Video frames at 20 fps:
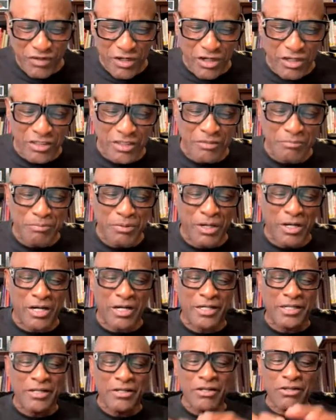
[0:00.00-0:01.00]
falling
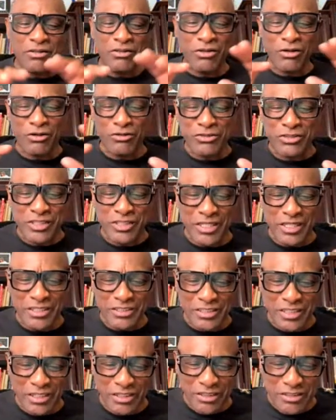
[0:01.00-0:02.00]
apart, those
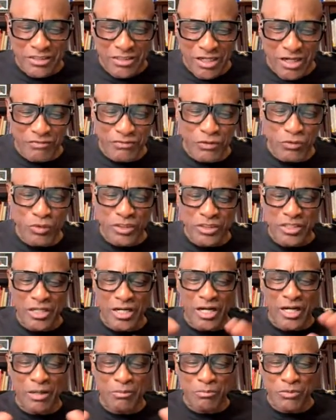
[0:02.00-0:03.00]
things that are covered with
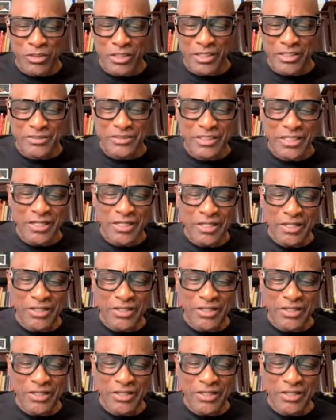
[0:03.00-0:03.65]
cobwebs